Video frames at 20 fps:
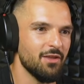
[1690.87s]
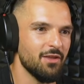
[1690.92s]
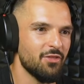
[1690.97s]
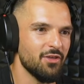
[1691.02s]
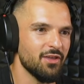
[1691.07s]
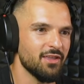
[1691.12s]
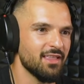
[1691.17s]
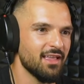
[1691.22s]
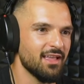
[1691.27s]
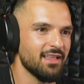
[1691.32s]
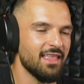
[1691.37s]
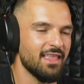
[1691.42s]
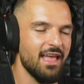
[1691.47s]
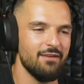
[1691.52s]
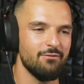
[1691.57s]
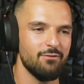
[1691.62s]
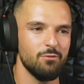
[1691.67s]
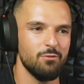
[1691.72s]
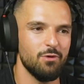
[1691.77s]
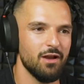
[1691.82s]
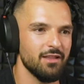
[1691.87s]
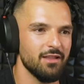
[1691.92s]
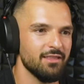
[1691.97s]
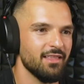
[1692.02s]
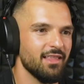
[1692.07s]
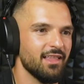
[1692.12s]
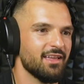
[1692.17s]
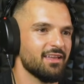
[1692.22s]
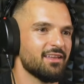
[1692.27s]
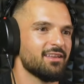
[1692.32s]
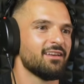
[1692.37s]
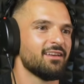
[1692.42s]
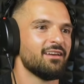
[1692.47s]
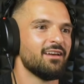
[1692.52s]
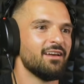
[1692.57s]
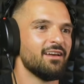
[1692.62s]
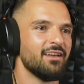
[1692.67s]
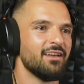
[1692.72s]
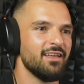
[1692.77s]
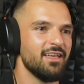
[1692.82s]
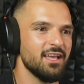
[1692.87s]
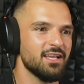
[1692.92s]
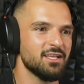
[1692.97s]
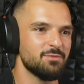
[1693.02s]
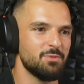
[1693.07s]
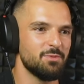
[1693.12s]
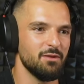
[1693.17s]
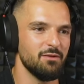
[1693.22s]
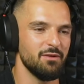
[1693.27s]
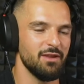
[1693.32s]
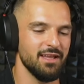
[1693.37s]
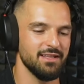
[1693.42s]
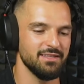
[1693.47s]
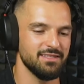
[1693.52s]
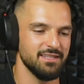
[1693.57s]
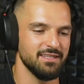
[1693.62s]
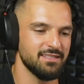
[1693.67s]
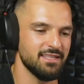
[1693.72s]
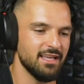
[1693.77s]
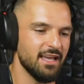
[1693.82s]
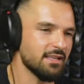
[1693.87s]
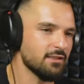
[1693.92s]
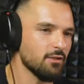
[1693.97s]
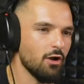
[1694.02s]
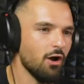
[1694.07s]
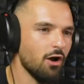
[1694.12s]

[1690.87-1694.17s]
I think that everyone like experiences that.